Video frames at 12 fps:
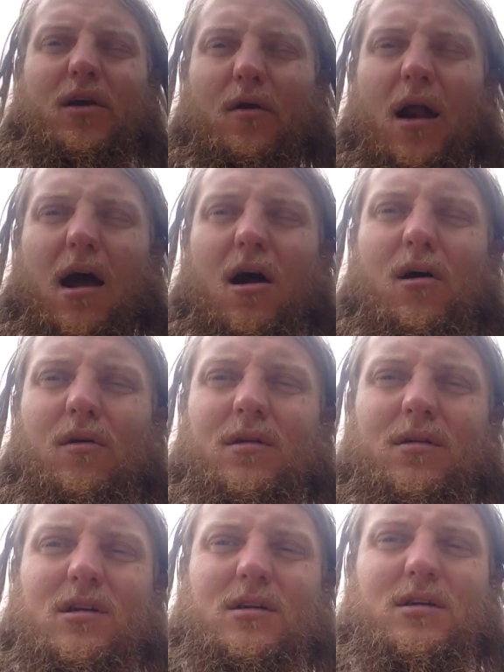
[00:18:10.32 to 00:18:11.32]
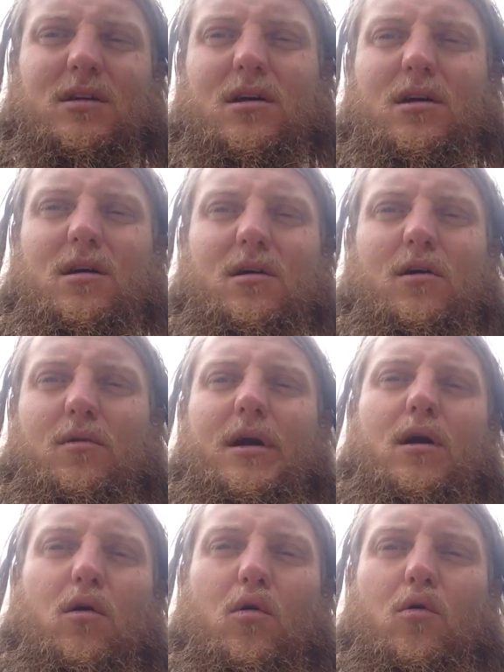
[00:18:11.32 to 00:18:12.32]
the ground,
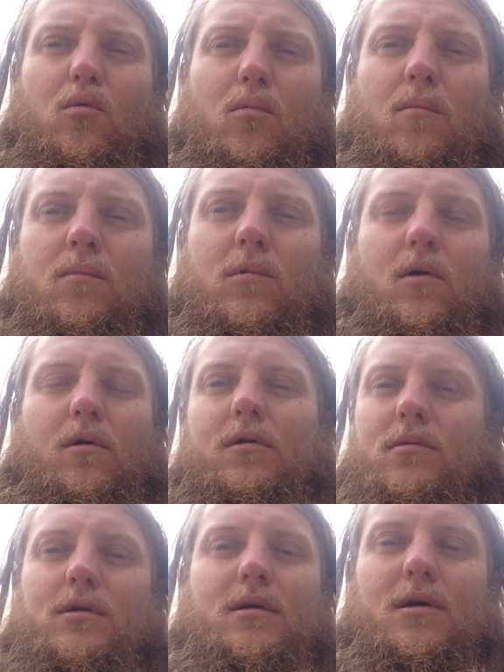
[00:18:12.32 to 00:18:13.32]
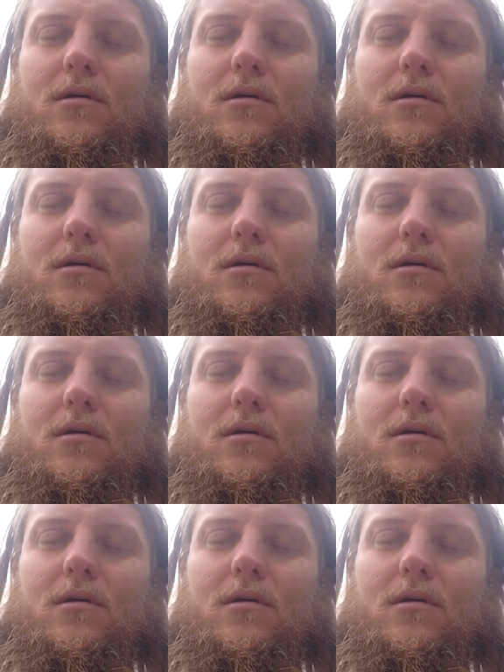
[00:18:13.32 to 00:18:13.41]
going or